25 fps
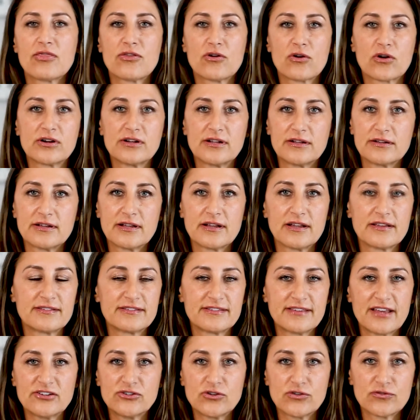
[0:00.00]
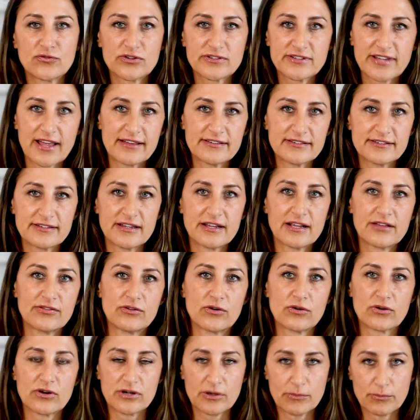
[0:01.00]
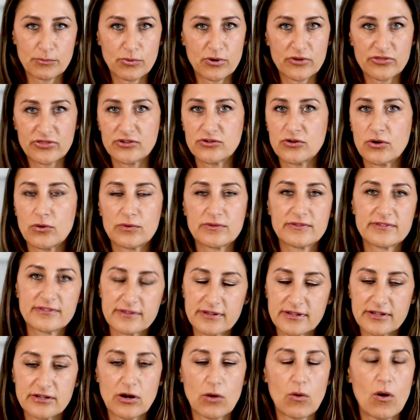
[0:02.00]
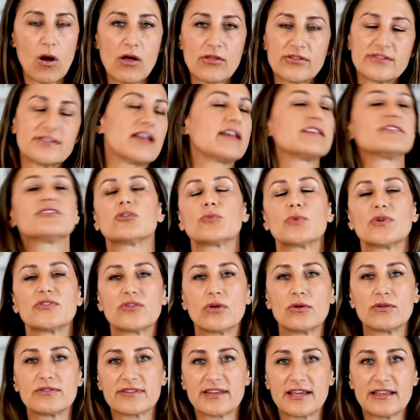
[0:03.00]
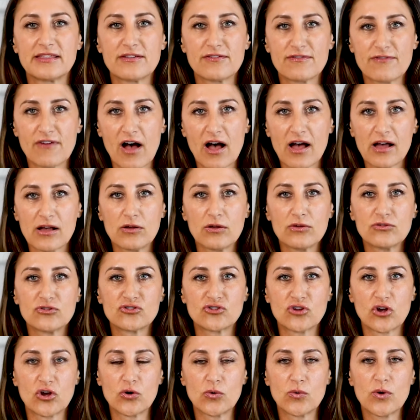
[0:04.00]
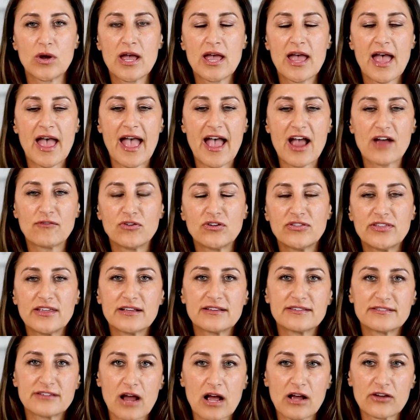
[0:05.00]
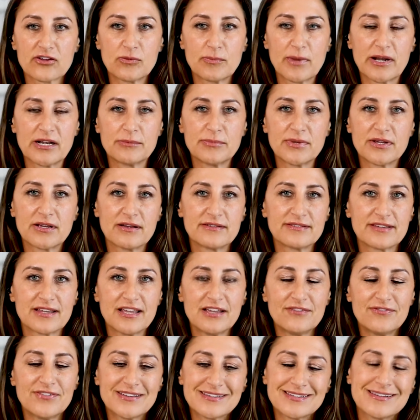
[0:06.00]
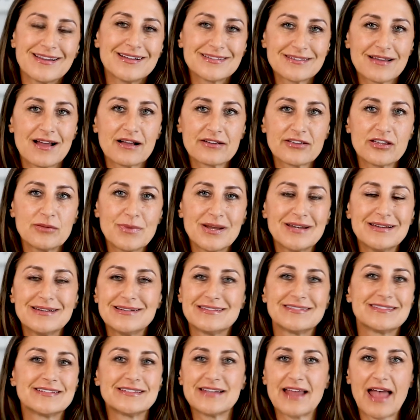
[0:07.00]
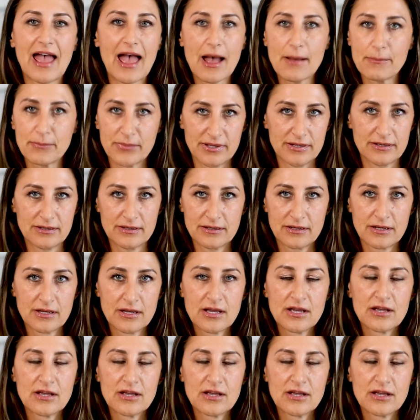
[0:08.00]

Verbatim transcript: They're going to send you for testing, and they're going to put the notes, you know, all the testing results in the file. So everything is documented, because if it's not documented, it didn't happen.